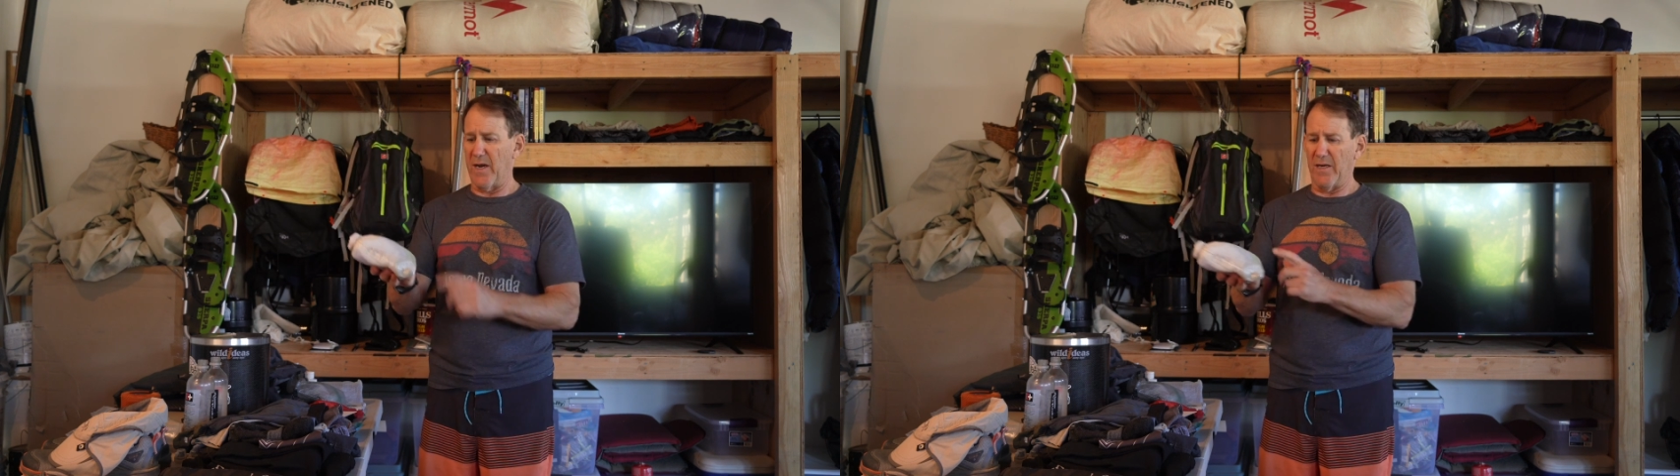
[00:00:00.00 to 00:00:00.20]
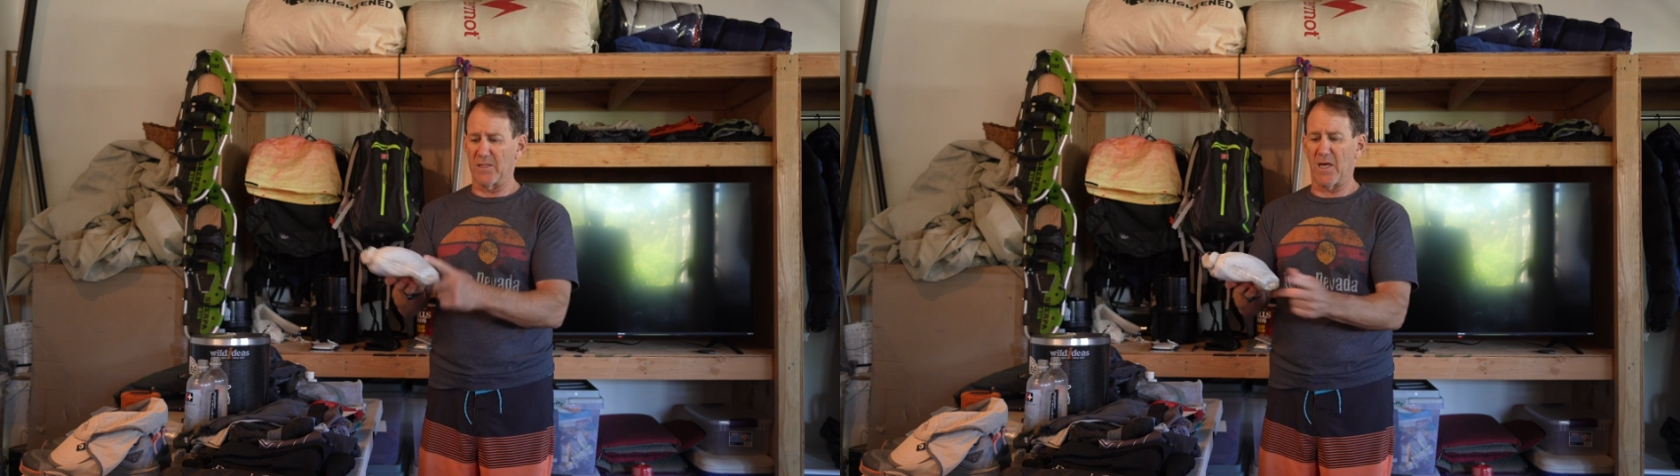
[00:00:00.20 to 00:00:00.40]

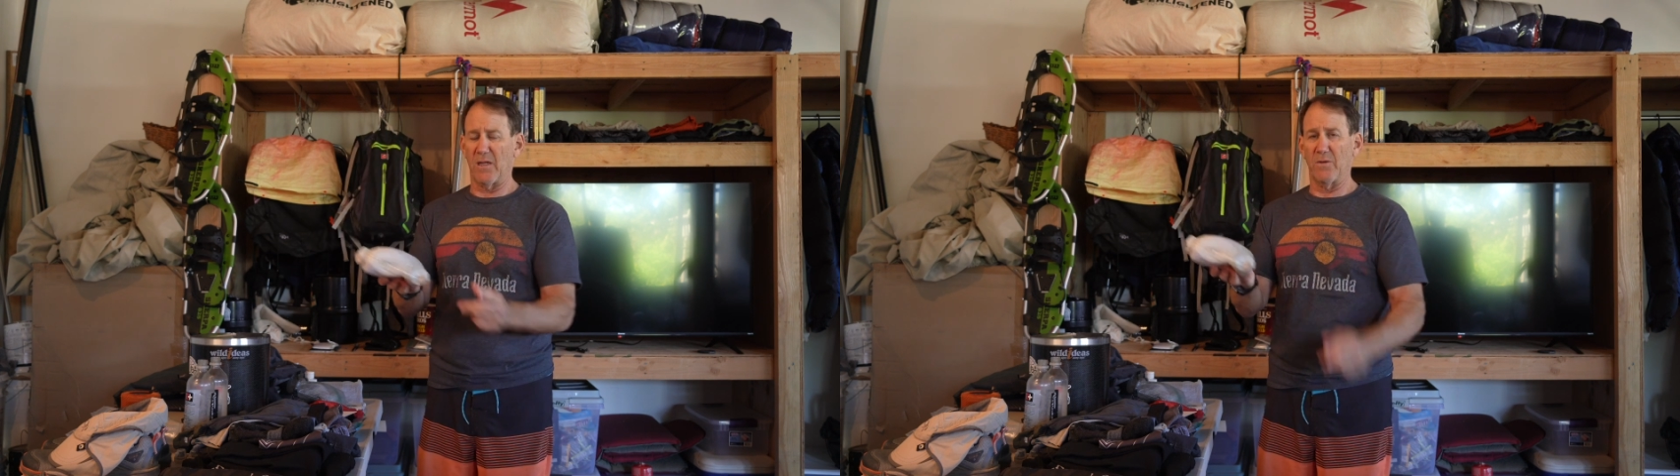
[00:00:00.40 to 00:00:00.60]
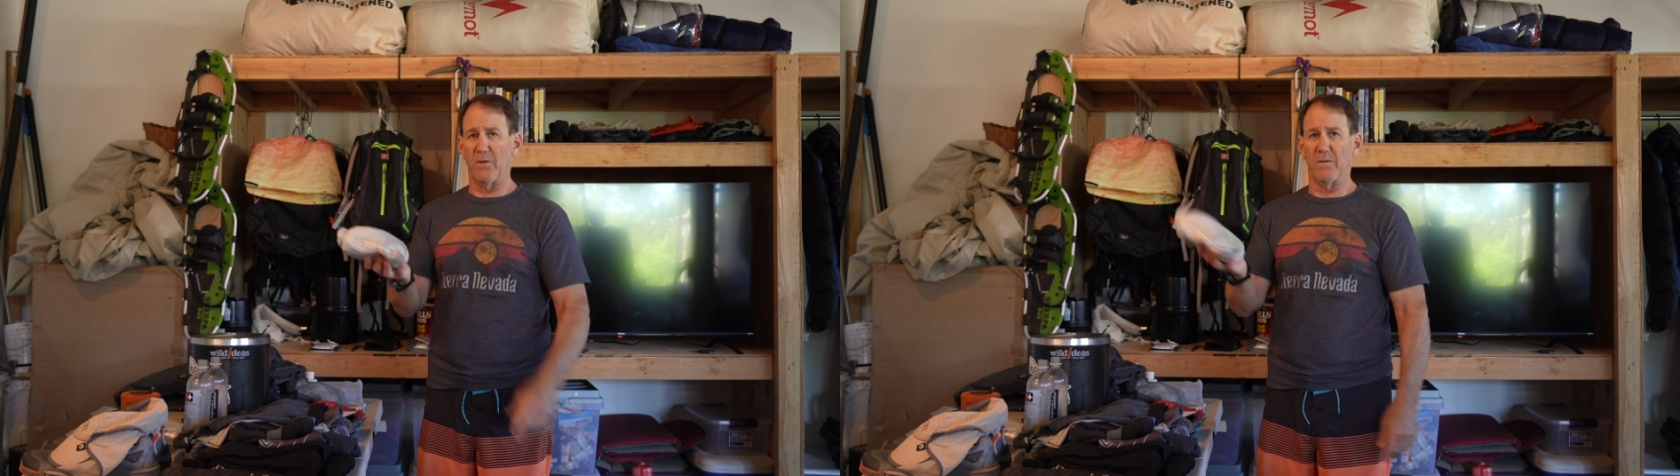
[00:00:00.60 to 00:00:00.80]
and it's got a
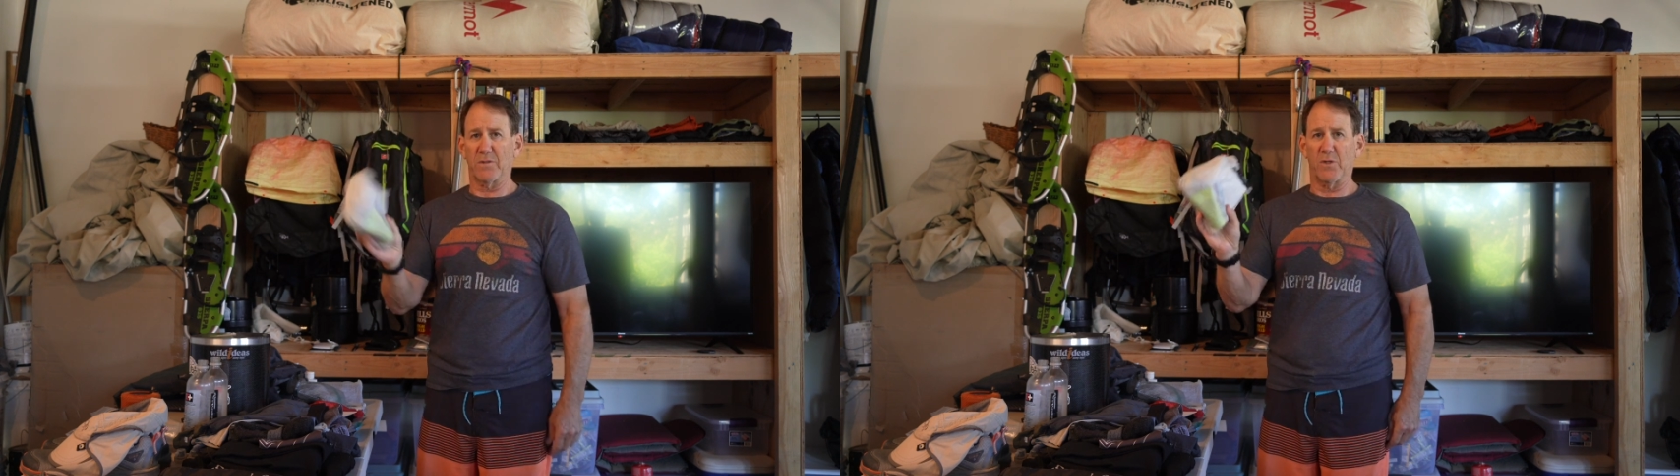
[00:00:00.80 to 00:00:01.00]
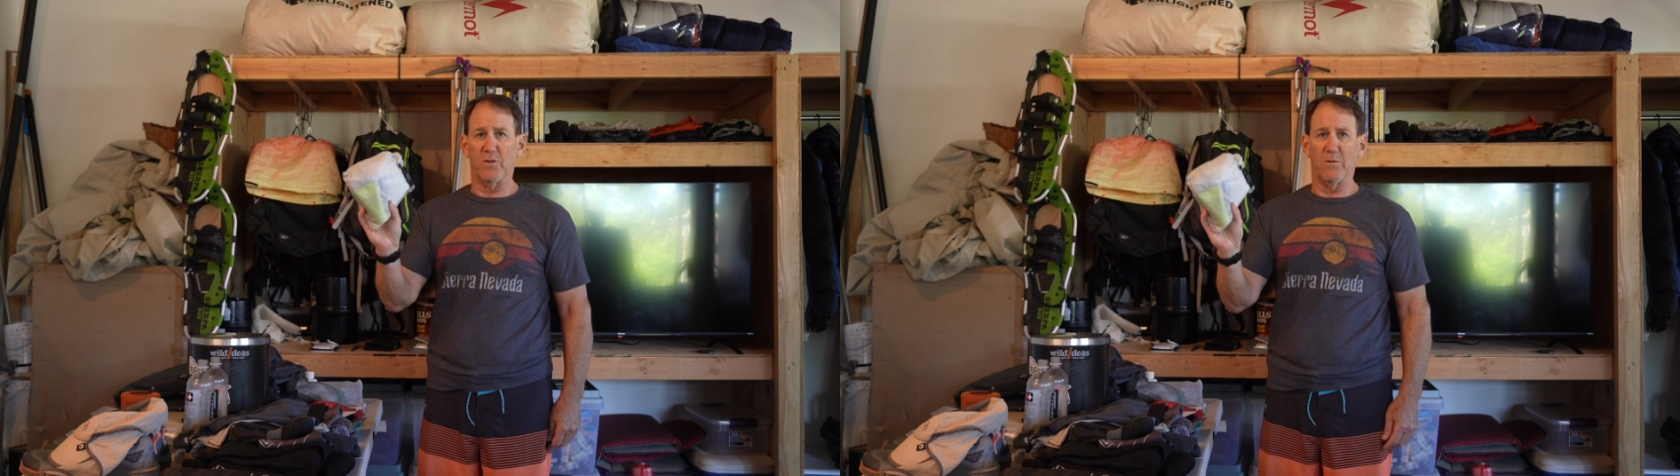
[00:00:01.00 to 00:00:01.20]
little
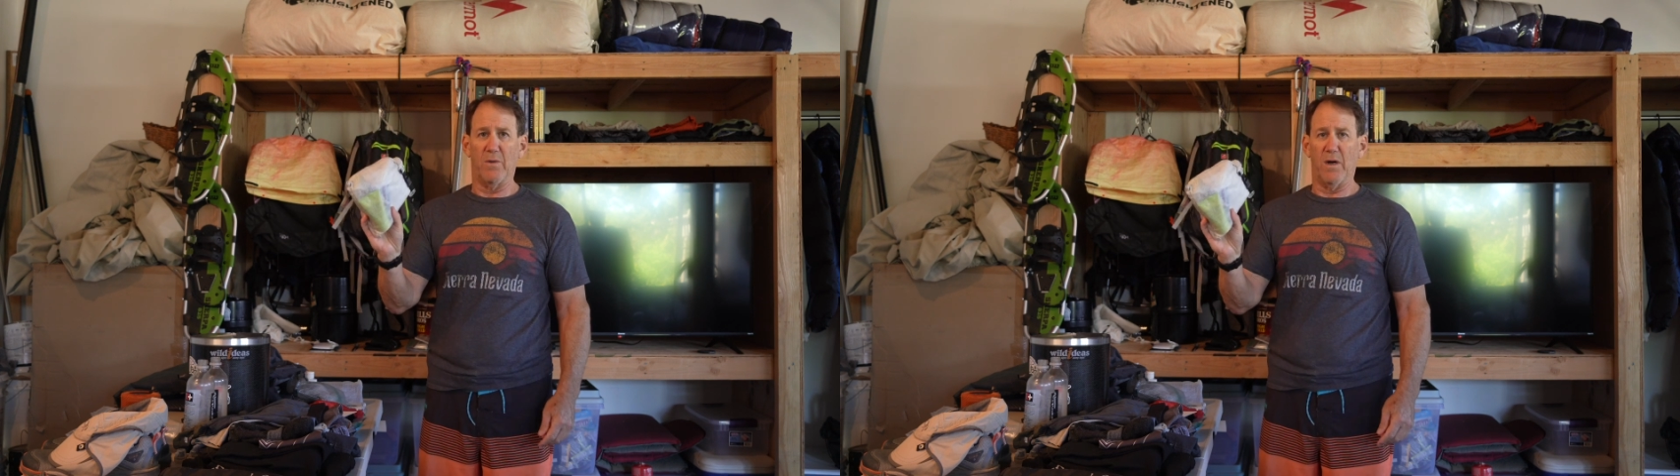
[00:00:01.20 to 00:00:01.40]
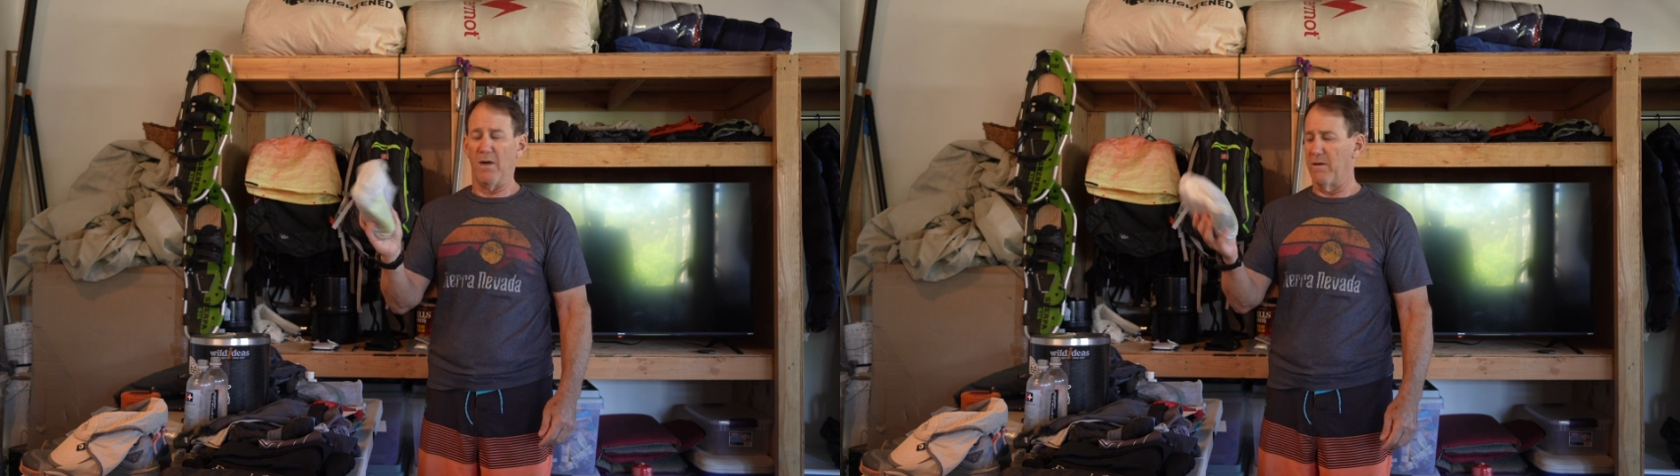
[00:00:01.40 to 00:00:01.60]
tube
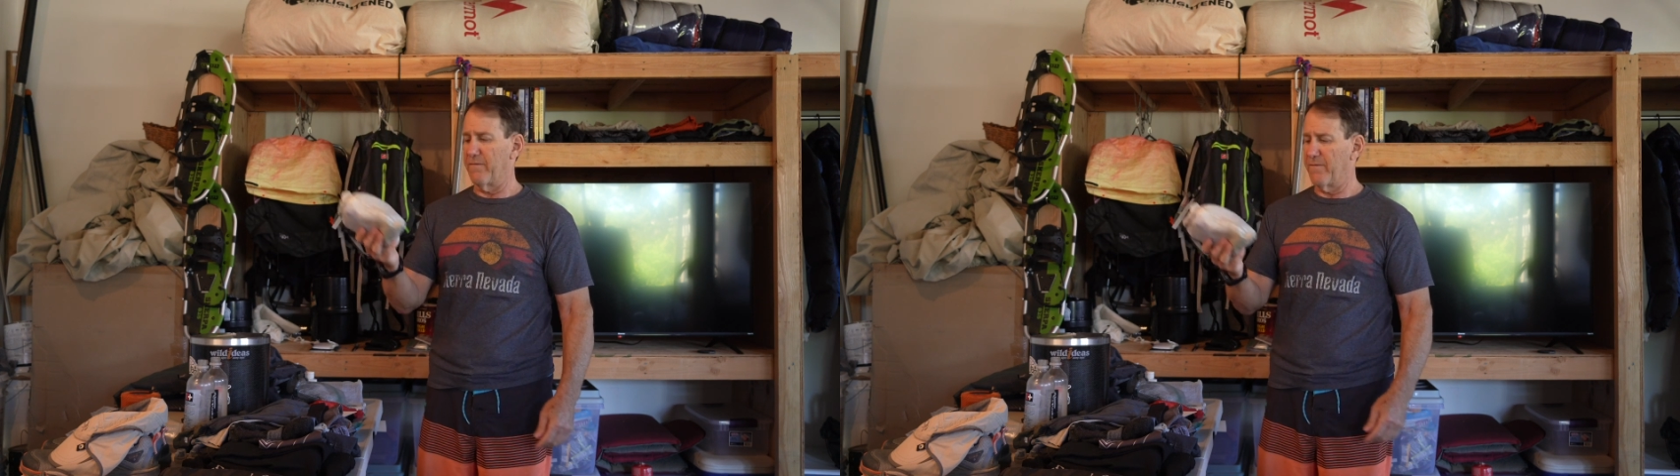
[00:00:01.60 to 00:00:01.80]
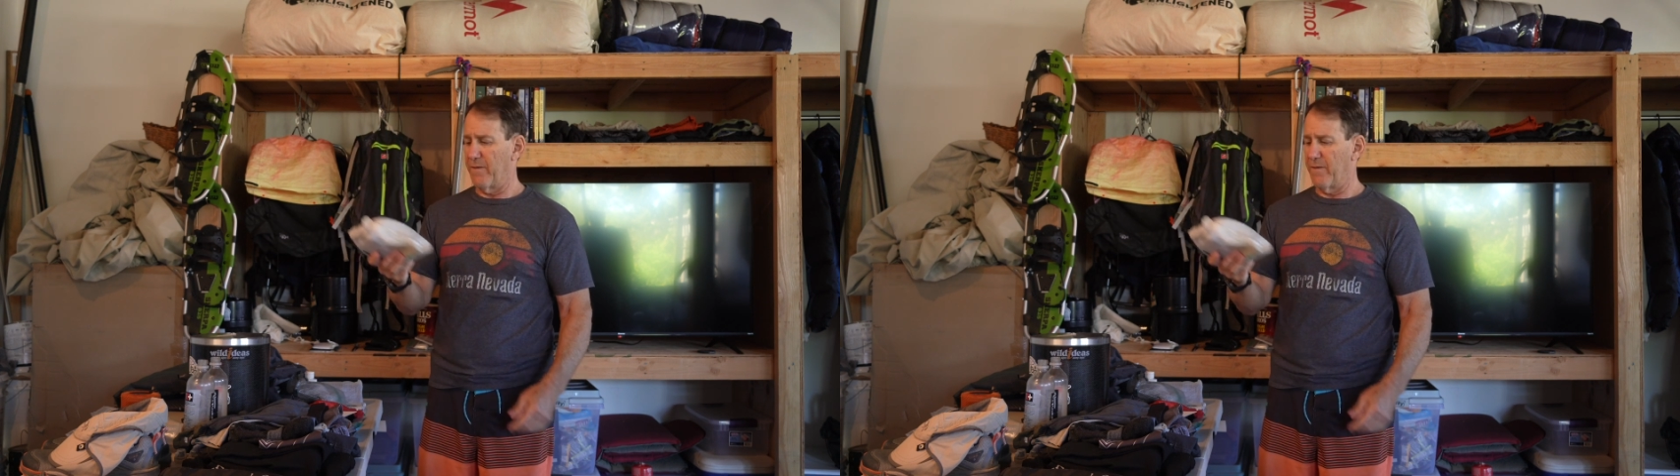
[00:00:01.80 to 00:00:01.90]
of